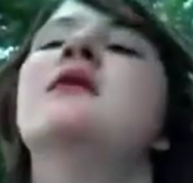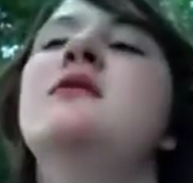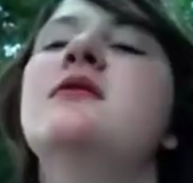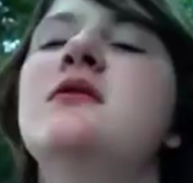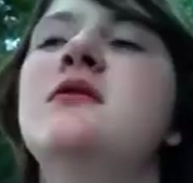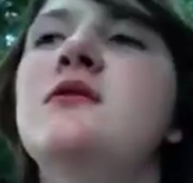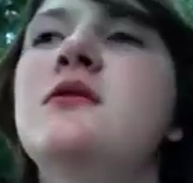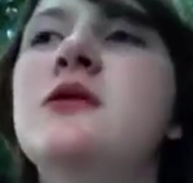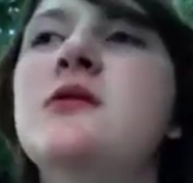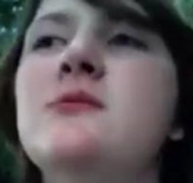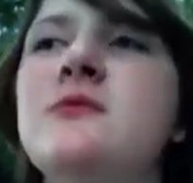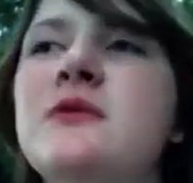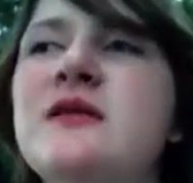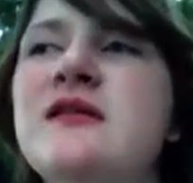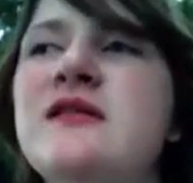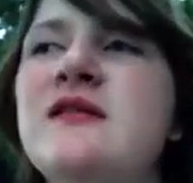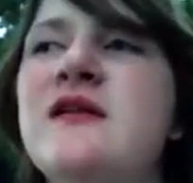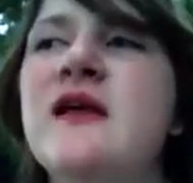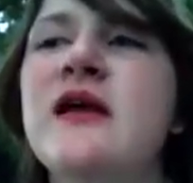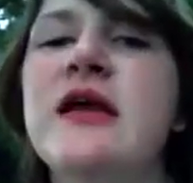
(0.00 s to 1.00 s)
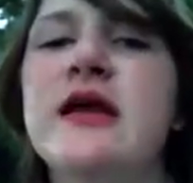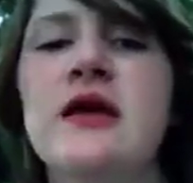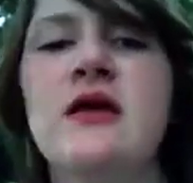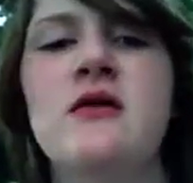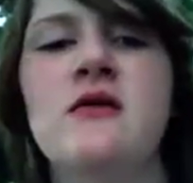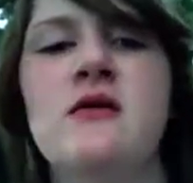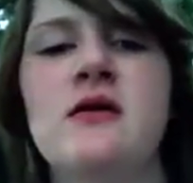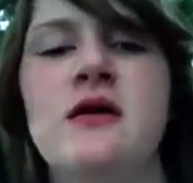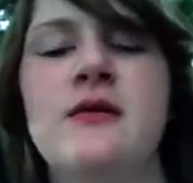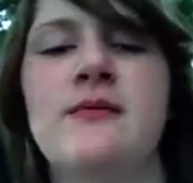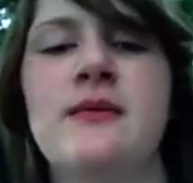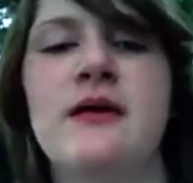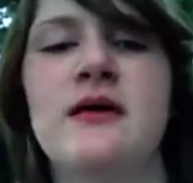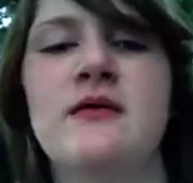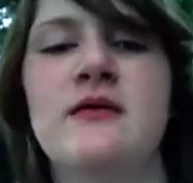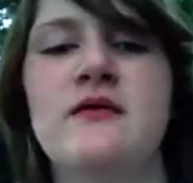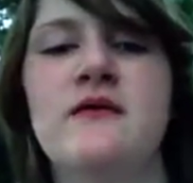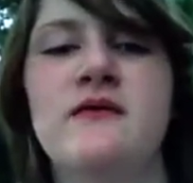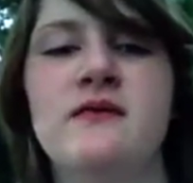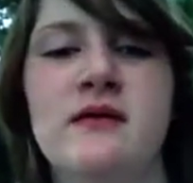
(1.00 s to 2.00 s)
No one wants to hear
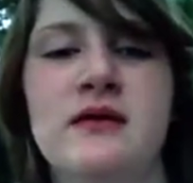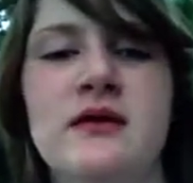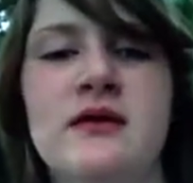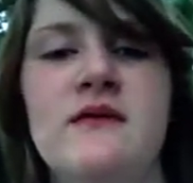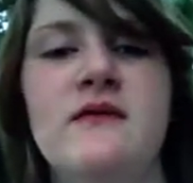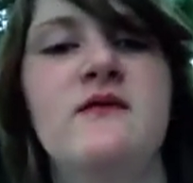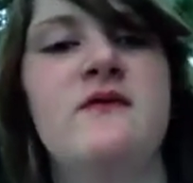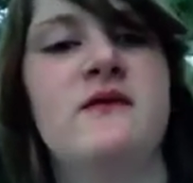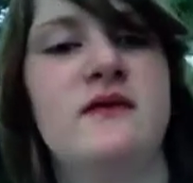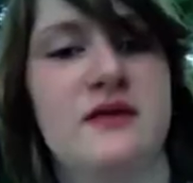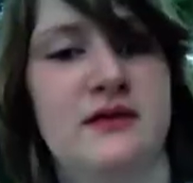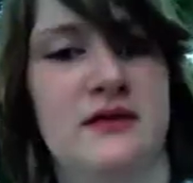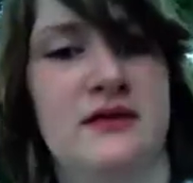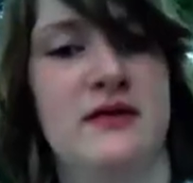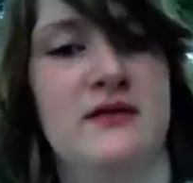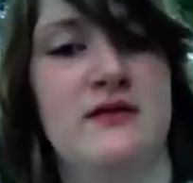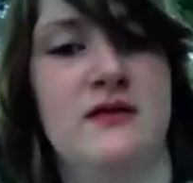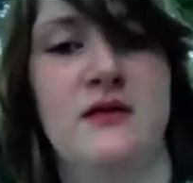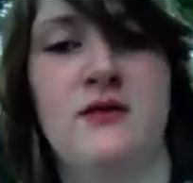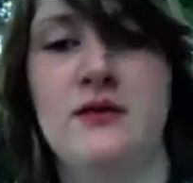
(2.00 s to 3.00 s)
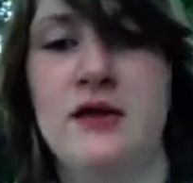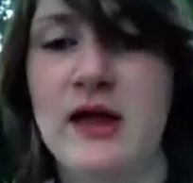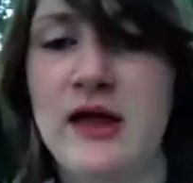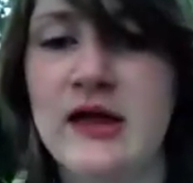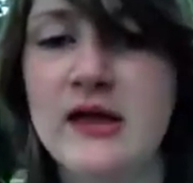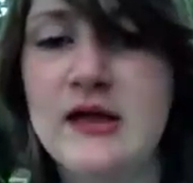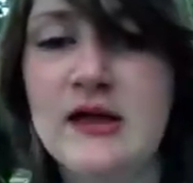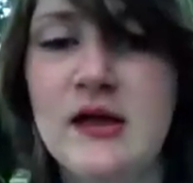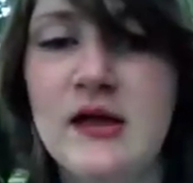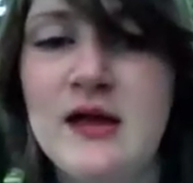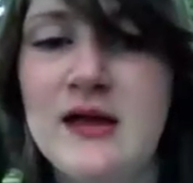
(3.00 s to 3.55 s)
about your freaking feelings, okay?